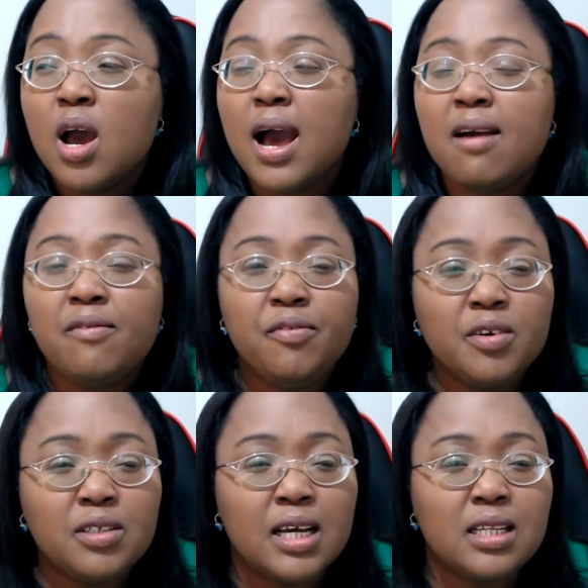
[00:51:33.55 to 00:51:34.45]
I
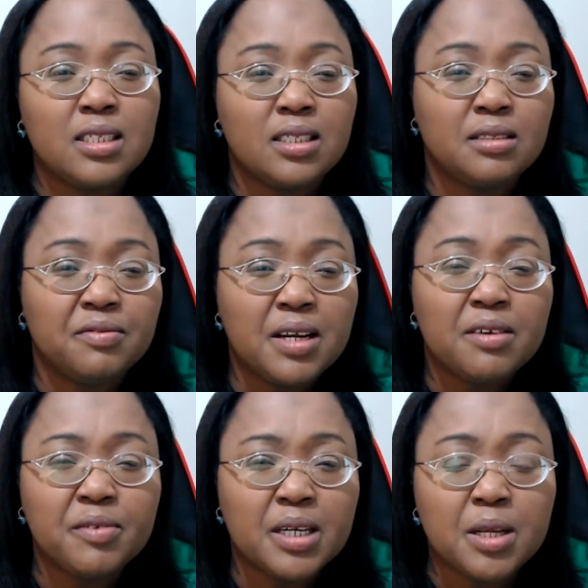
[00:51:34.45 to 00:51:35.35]
feel that it is
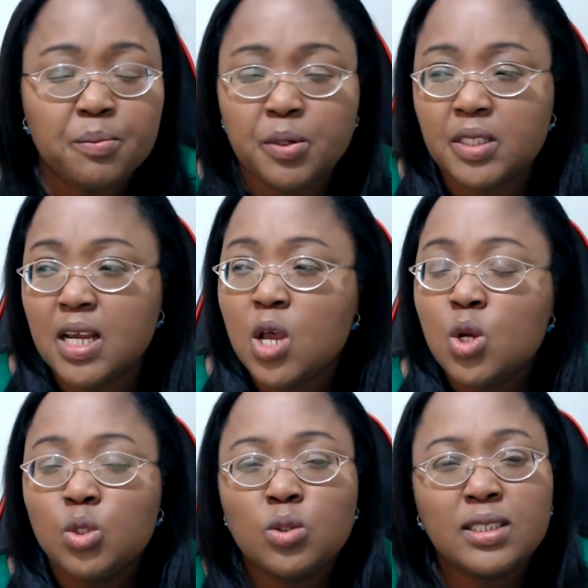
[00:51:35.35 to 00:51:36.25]
very, very important
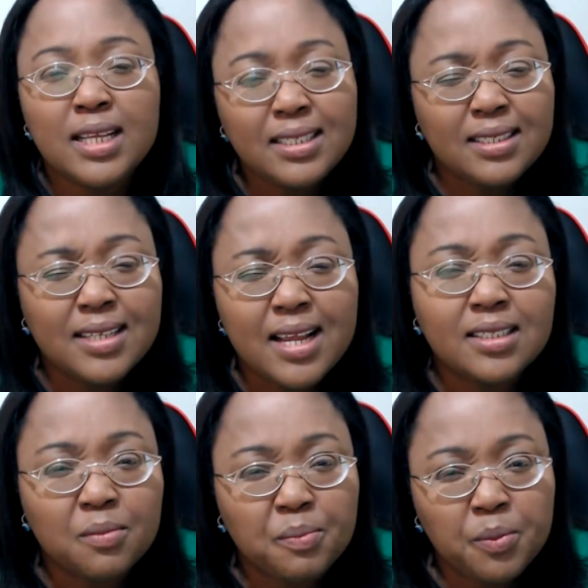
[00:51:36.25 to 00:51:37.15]
to
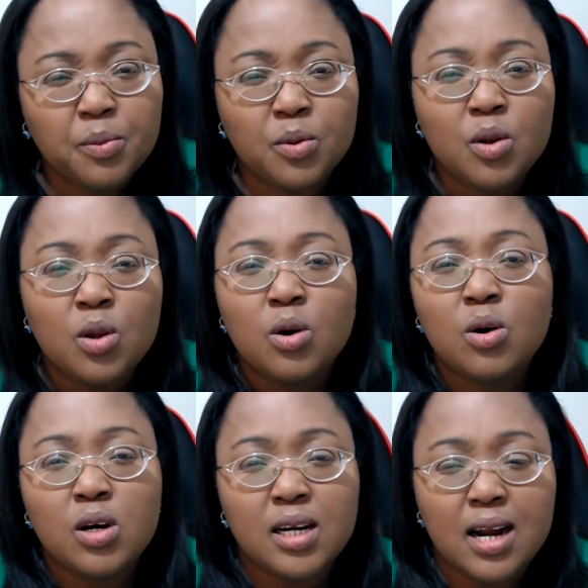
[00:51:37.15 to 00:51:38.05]
sensitize the people
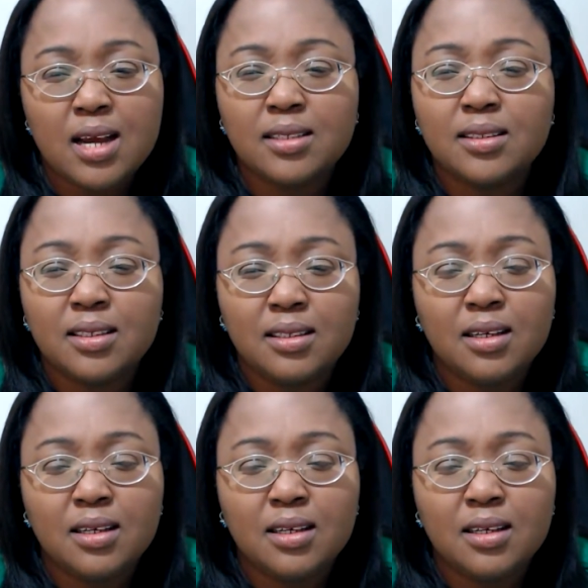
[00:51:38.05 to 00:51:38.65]
on ground,